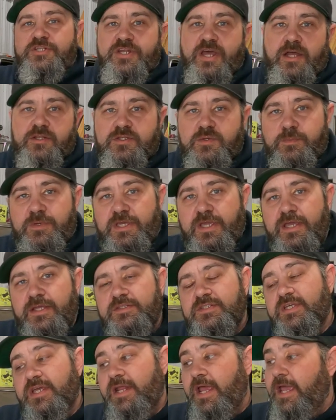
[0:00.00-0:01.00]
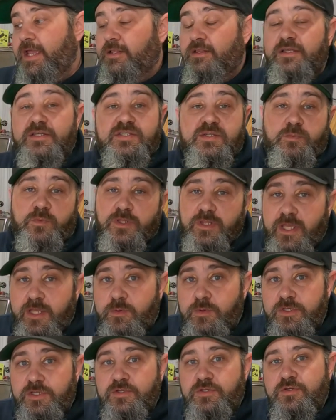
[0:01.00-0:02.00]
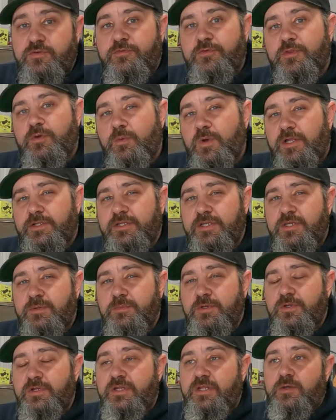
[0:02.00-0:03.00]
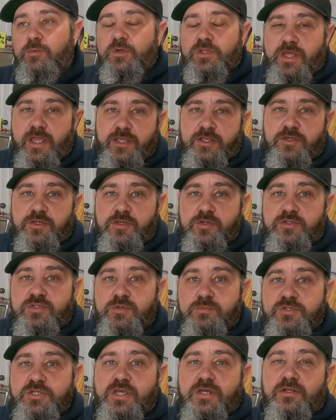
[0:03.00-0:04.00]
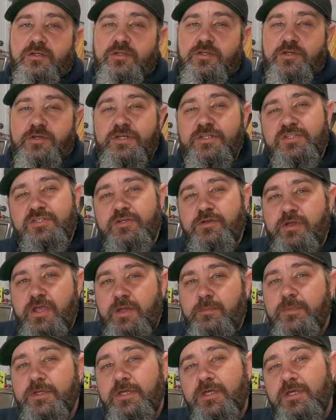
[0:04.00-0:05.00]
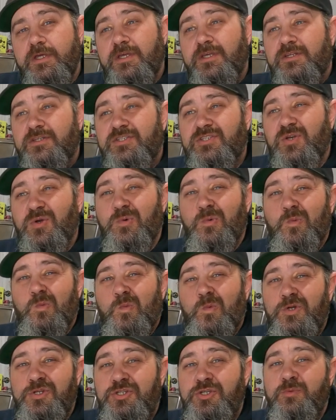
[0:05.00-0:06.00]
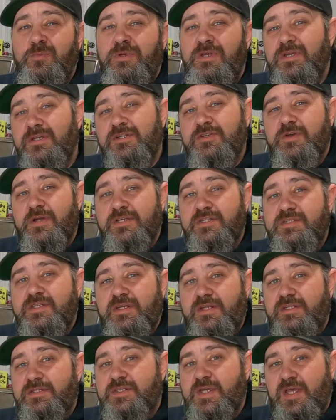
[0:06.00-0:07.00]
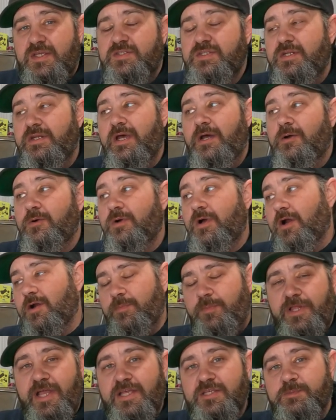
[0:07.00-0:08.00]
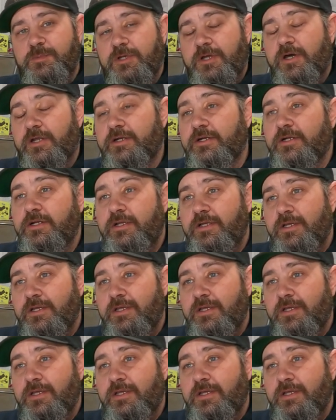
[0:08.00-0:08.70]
reached out to me and said, hey, listen, we like what you do for the welding community. We like your YouTube channel and your Instagram. So would you be interested in testing out our plasma cutter?